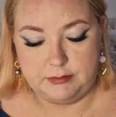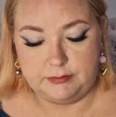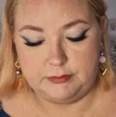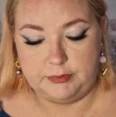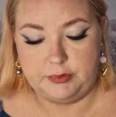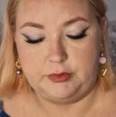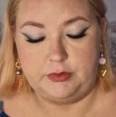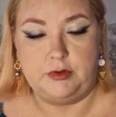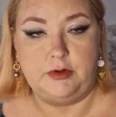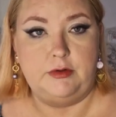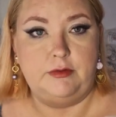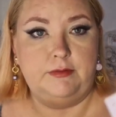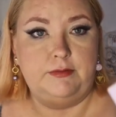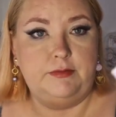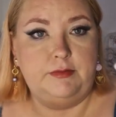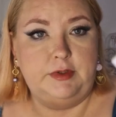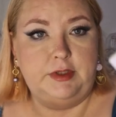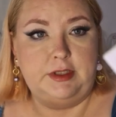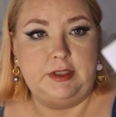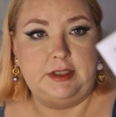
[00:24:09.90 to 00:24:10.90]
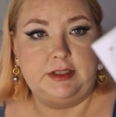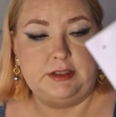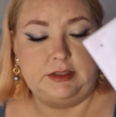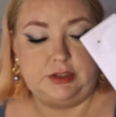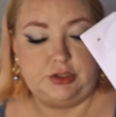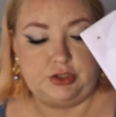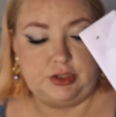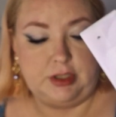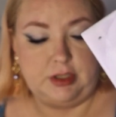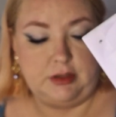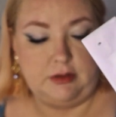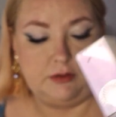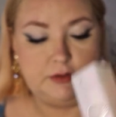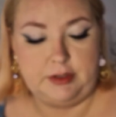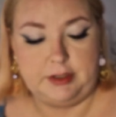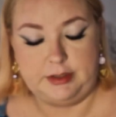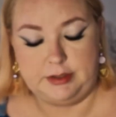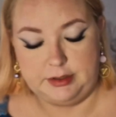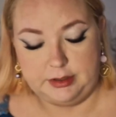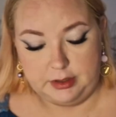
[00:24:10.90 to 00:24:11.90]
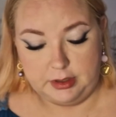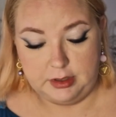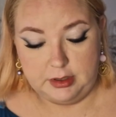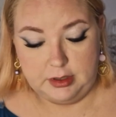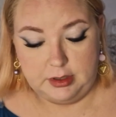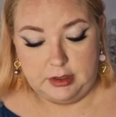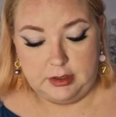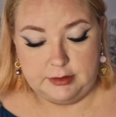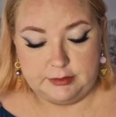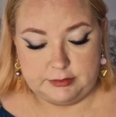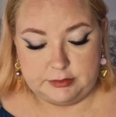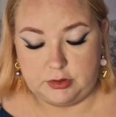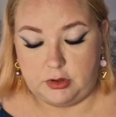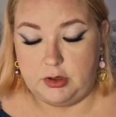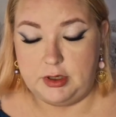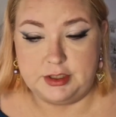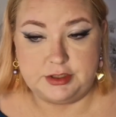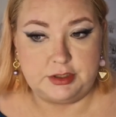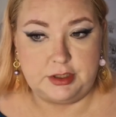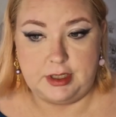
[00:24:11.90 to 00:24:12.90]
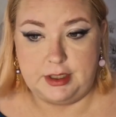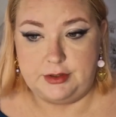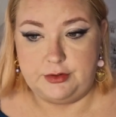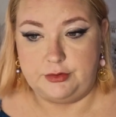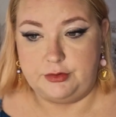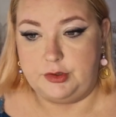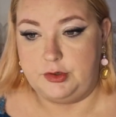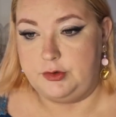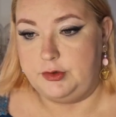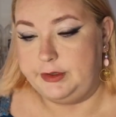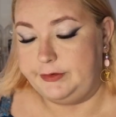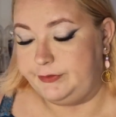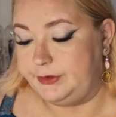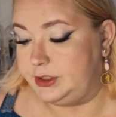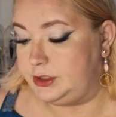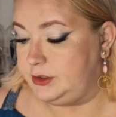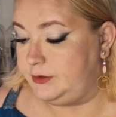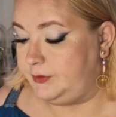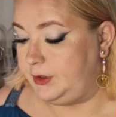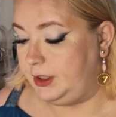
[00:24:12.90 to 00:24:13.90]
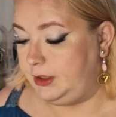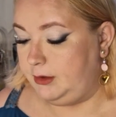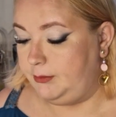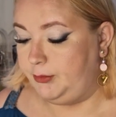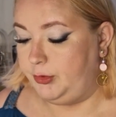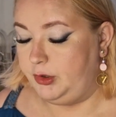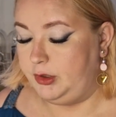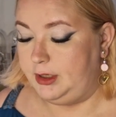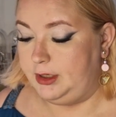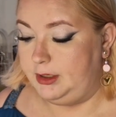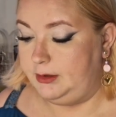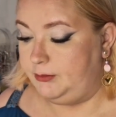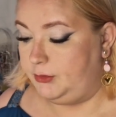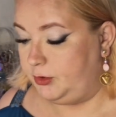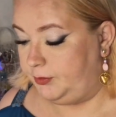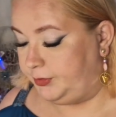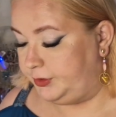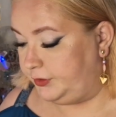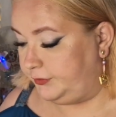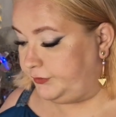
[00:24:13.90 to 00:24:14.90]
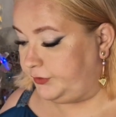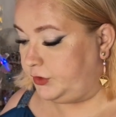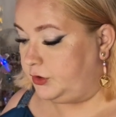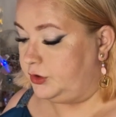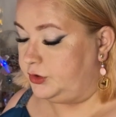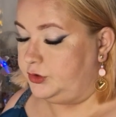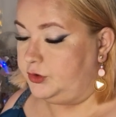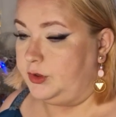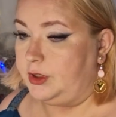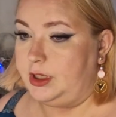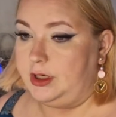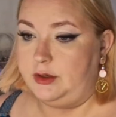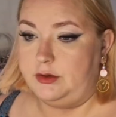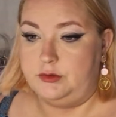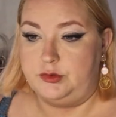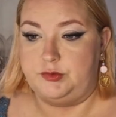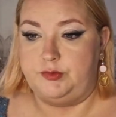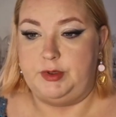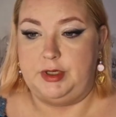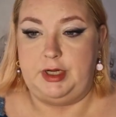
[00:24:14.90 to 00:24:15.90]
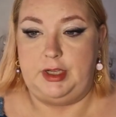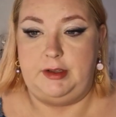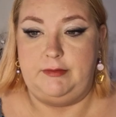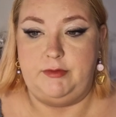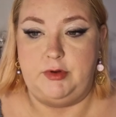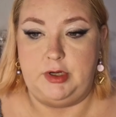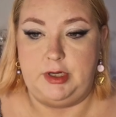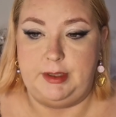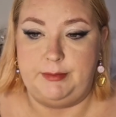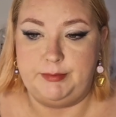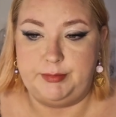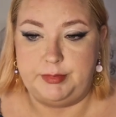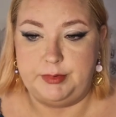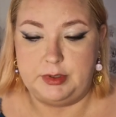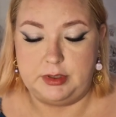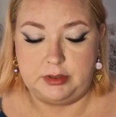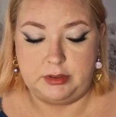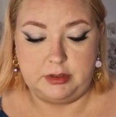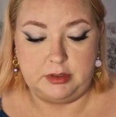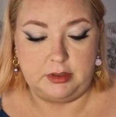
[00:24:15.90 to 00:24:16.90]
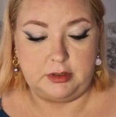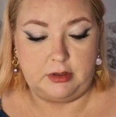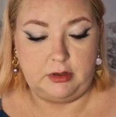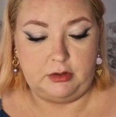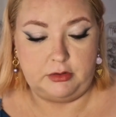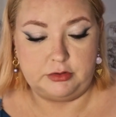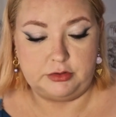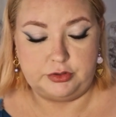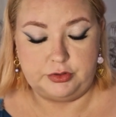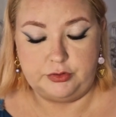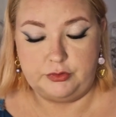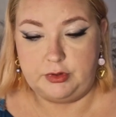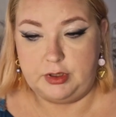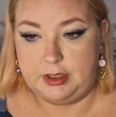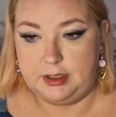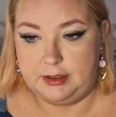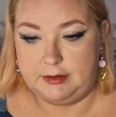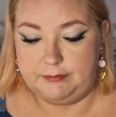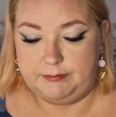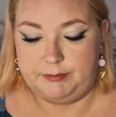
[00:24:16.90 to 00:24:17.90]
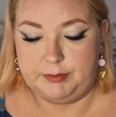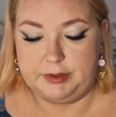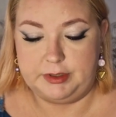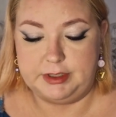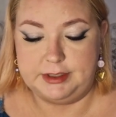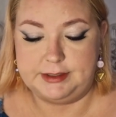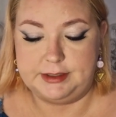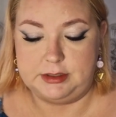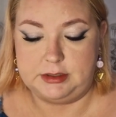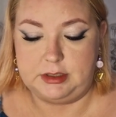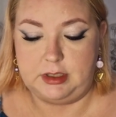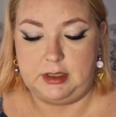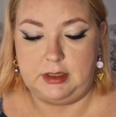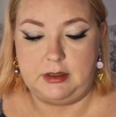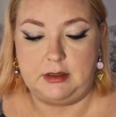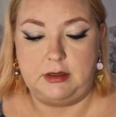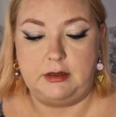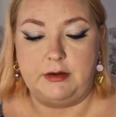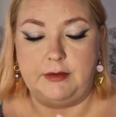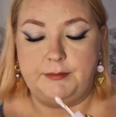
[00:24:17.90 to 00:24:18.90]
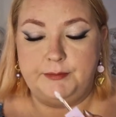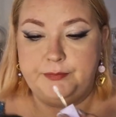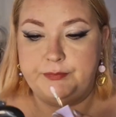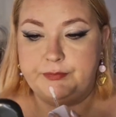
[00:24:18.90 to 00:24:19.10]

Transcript: you know, it has the shell on it. This collection, I don't know if it's available anymore, but of course you can use whatever lip gloss you have. This is like an